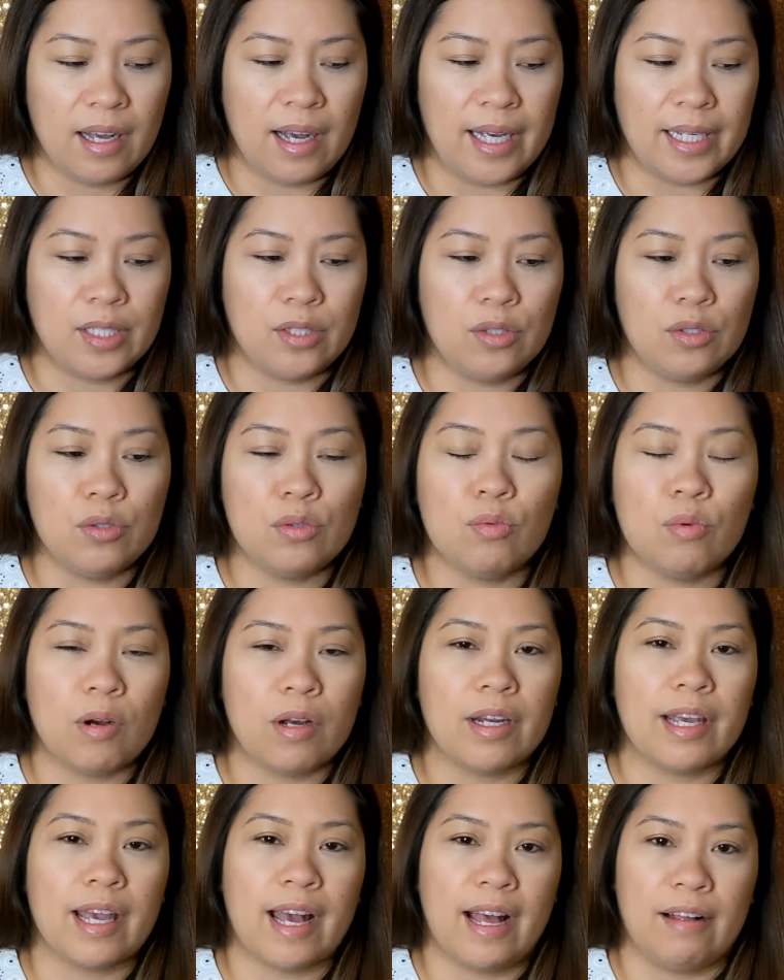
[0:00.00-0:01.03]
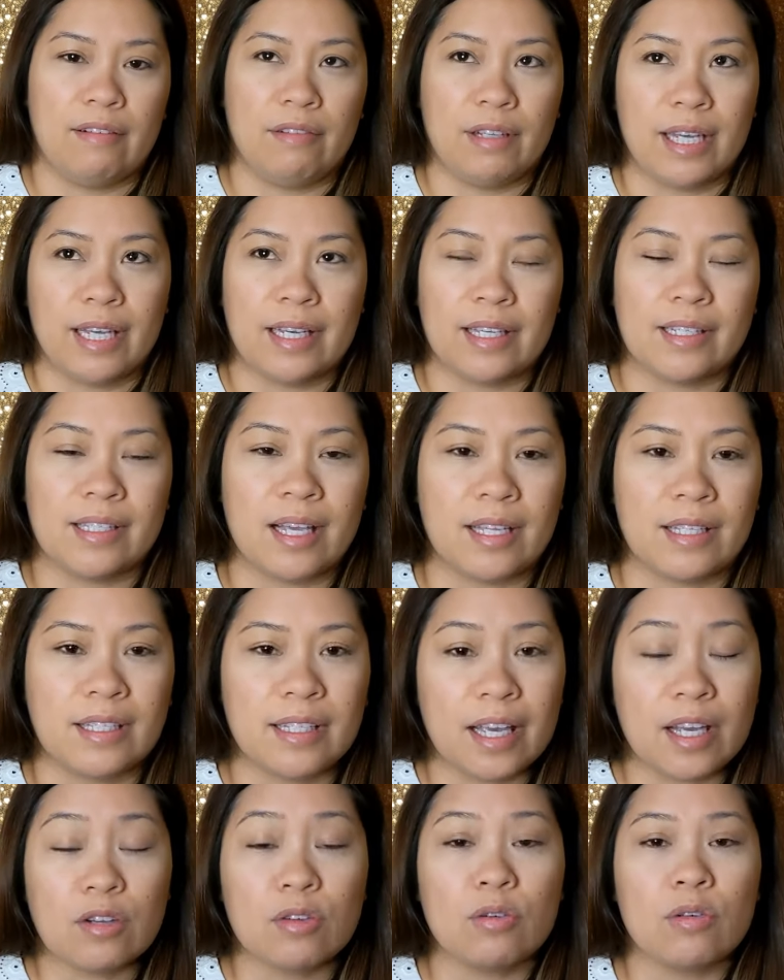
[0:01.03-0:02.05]
I do want to have like a set
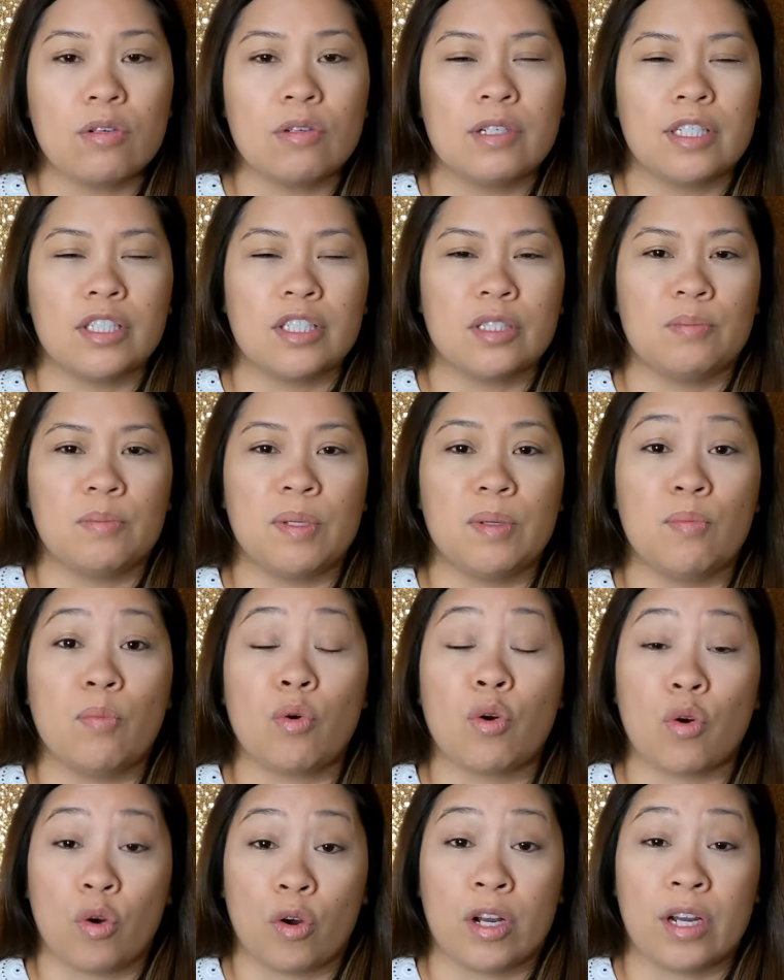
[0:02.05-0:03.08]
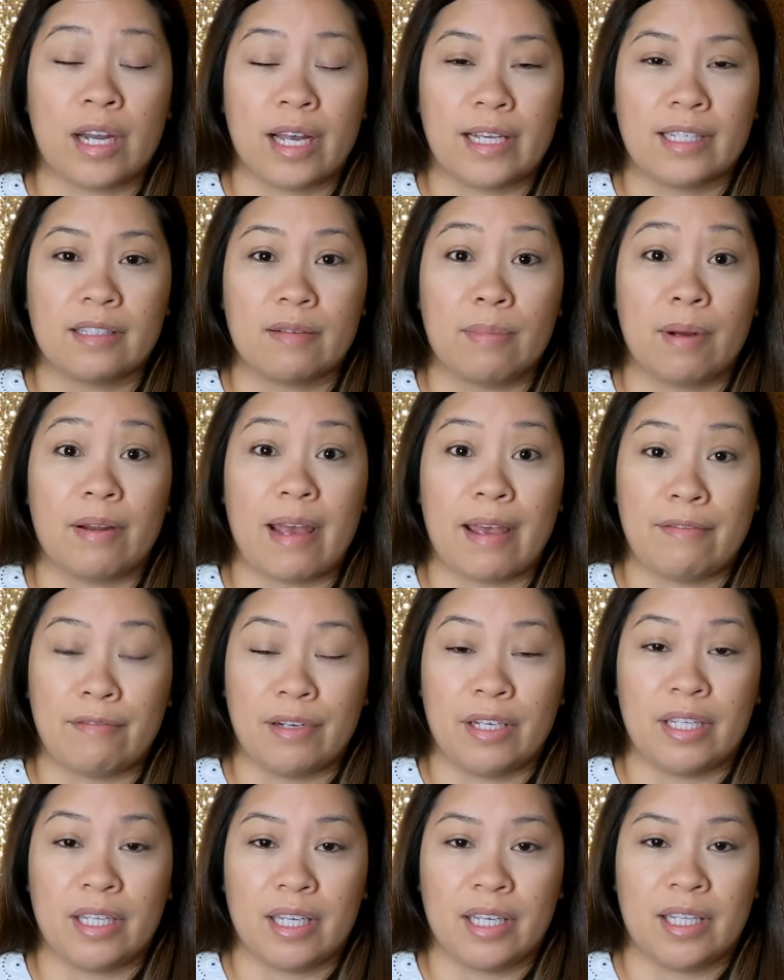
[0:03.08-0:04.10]
schedule and just be more organized about
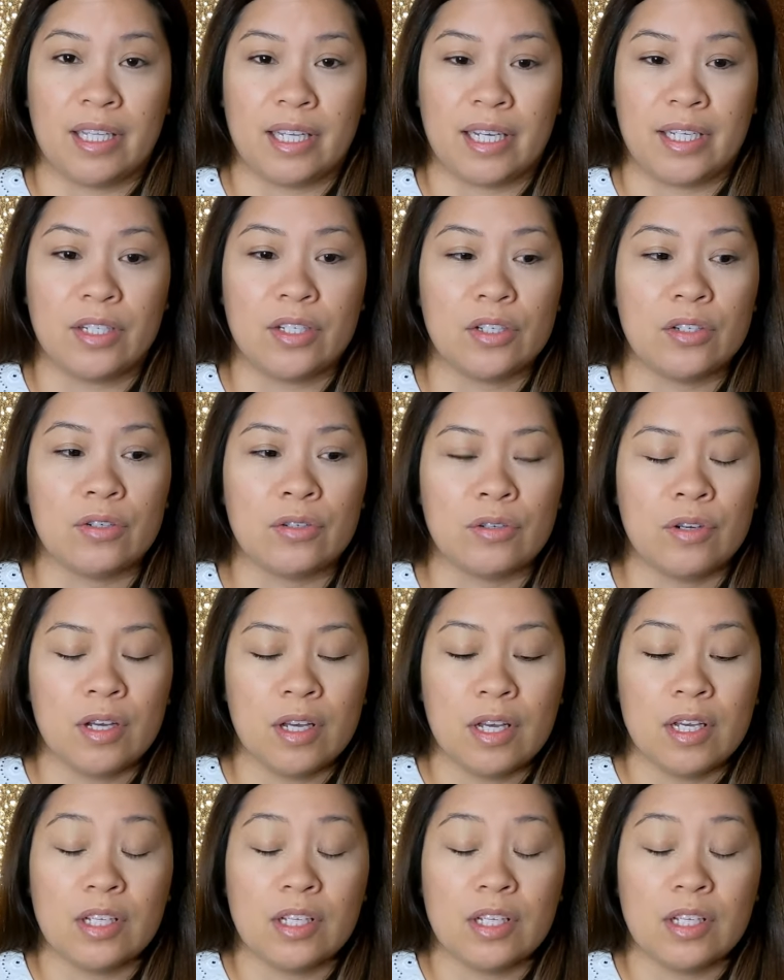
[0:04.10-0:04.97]
everything that I do.